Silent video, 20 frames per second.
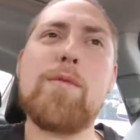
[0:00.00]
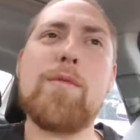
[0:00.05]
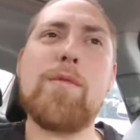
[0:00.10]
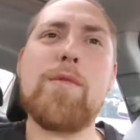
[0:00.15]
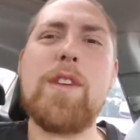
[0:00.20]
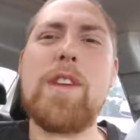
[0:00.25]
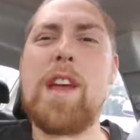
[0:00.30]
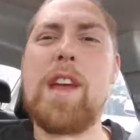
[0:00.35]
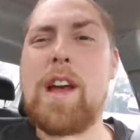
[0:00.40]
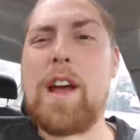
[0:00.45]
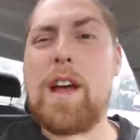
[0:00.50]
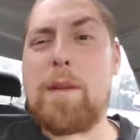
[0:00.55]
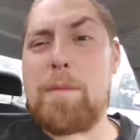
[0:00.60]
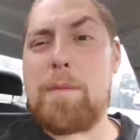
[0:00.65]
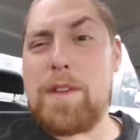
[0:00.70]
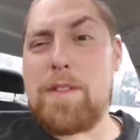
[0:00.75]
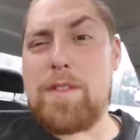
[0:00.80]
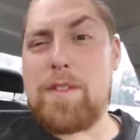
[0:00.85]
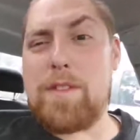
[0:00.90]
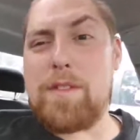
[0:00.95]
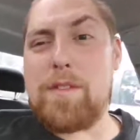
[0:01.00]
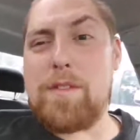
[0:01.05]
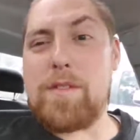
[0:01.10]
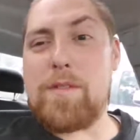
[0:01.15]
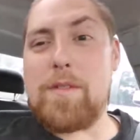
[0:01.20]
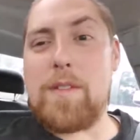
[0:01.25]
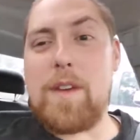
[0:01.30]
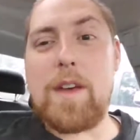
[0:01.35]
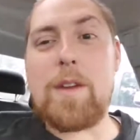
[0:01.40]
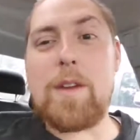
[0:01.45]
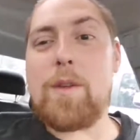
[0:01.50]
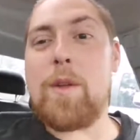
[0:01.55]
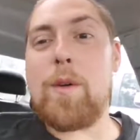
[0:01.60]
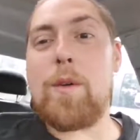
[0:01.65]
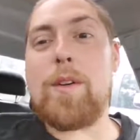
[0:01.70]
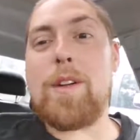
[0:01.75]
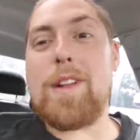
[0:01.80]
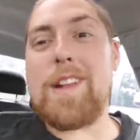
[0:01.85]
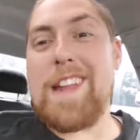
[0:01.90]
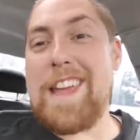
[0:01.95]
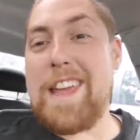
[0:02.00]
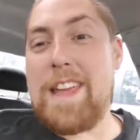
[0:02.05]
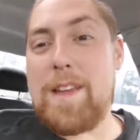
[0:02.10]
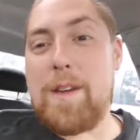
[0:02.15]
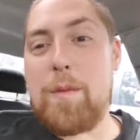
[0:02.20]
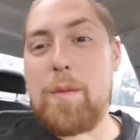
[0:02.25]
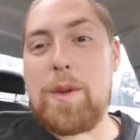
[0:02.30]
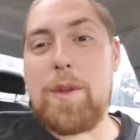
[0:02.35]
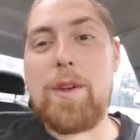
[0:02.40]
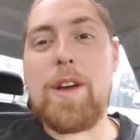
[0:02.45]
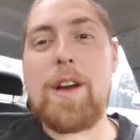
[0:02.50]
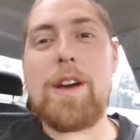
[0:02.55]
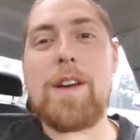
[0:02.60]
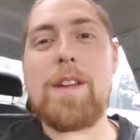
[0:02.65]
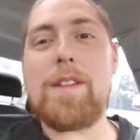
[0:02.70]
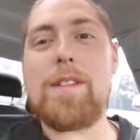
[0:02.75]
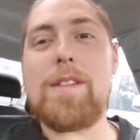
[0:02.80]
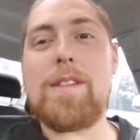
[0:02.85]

Do you got beaches? I don't know. Lake? What do you got?